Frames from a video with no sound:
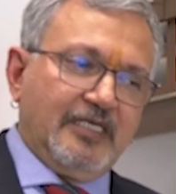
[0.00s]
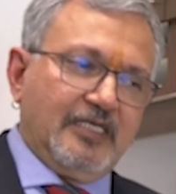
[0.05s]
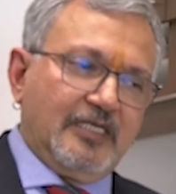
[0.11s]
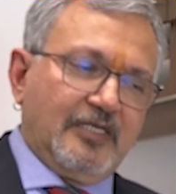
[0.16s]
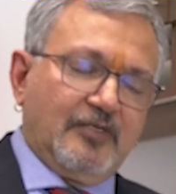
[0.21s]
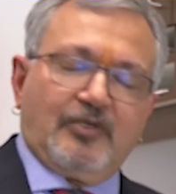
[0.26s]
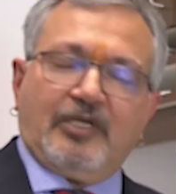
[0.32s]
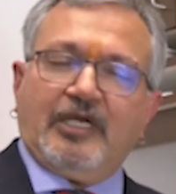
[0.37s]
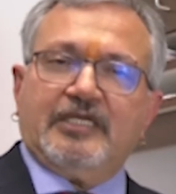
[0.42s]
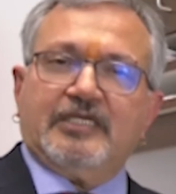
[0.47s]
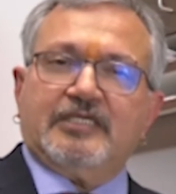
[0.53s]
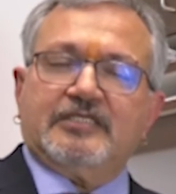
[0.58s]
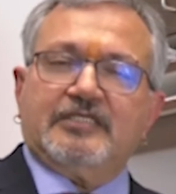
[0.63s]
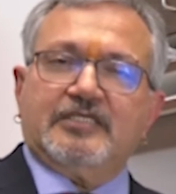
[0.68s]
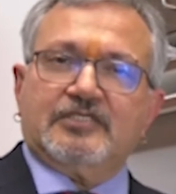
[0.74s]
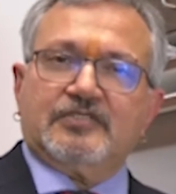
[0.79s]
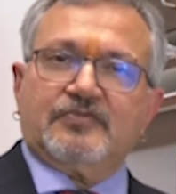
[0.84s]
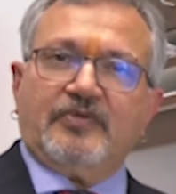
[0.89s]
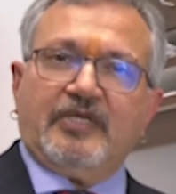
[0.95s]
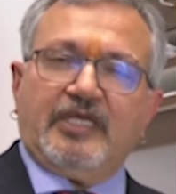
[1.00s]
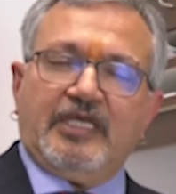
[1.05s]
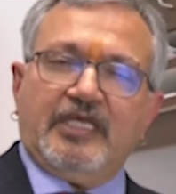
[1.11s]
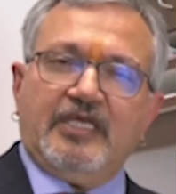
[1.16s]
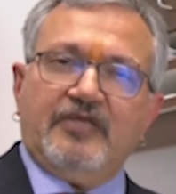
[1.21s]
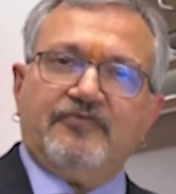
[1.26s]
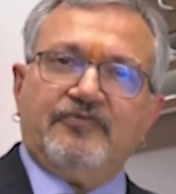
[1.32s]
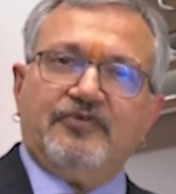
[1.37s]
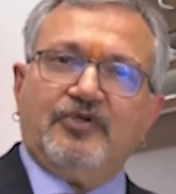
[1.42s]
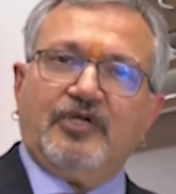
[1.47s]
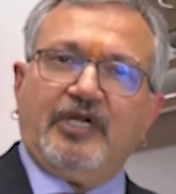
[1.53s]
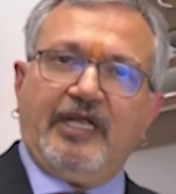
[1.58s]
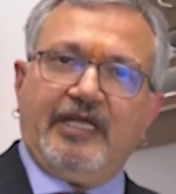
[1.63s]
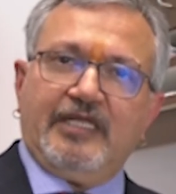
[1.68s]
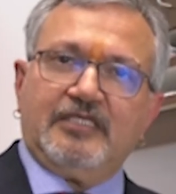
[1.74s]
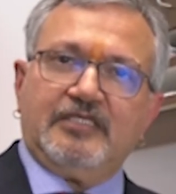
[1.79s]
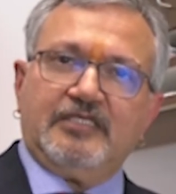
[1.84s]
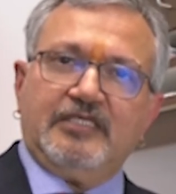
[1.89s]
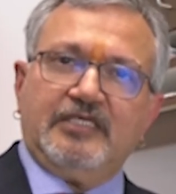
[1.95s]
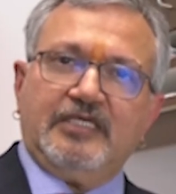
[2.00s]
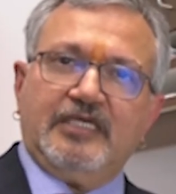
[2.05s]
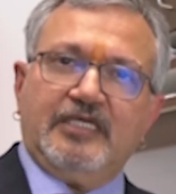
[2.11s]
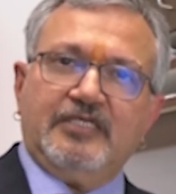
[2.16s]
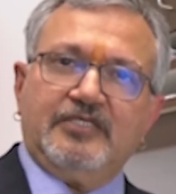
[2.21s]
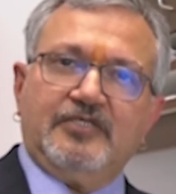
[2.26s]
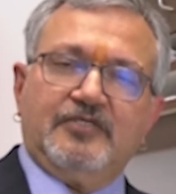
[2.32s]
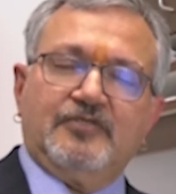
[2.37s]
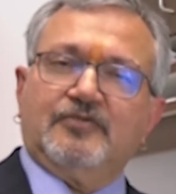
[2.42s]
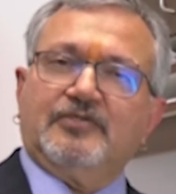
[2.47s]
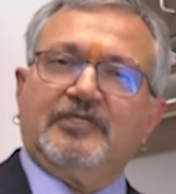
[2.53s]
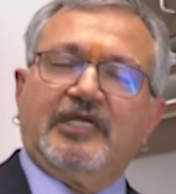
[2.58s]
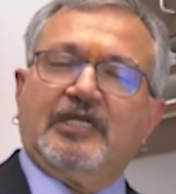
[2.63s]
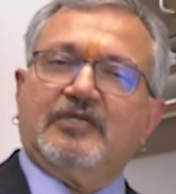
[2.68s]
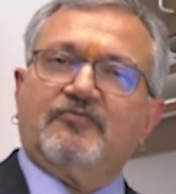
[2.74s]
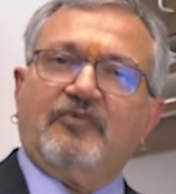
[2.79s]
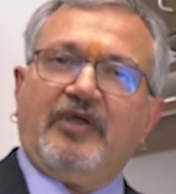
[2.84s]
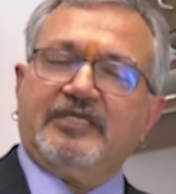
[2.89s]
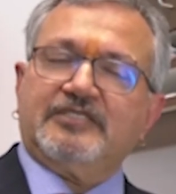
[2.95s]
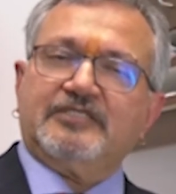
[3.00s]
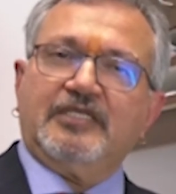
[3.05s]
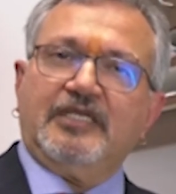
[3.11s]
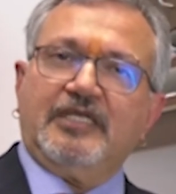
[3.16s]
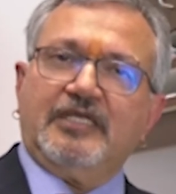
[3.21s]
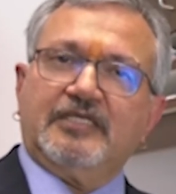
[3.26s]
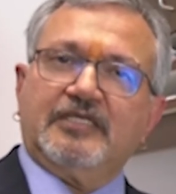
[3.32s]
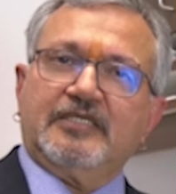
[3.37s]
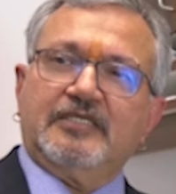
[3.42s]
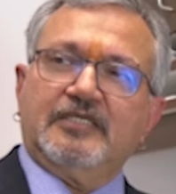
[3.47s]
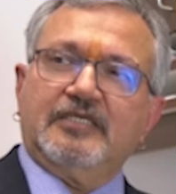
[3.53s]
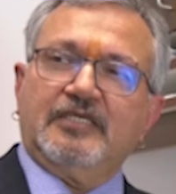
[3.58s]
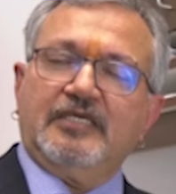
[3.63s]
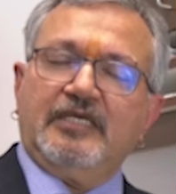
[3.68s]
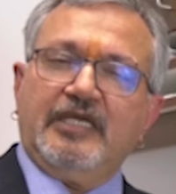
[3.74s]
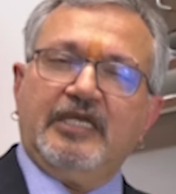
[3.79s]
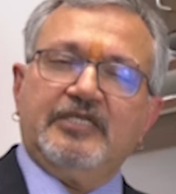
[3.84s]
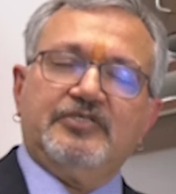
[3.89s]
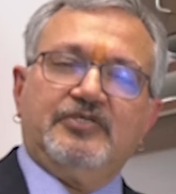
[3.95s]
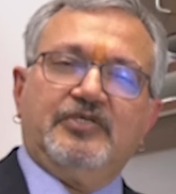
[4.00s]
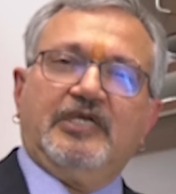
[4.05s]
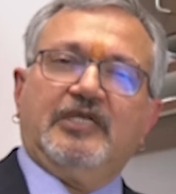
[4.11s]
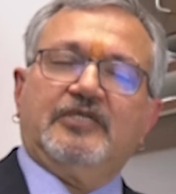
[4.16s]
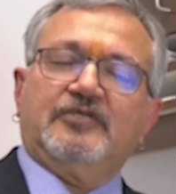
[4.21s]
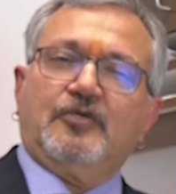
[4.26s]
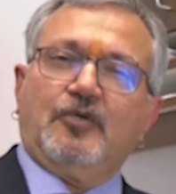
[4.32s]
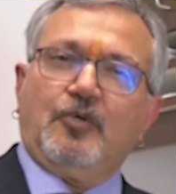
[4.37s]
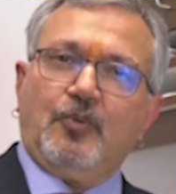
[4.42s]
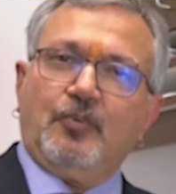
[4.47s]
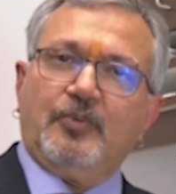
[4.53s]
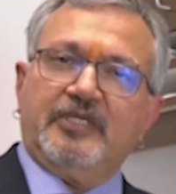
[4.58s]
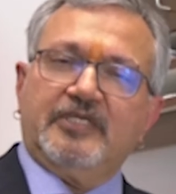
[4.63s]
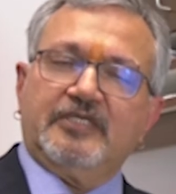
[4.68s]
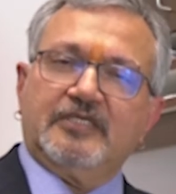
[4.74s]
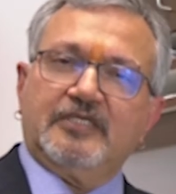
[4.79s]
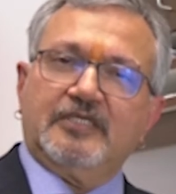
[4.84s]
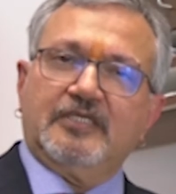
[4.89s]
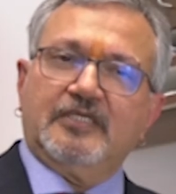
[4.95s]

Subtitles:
Look at it this way: if you're healthy and you don't get vaccinated and you get COVID,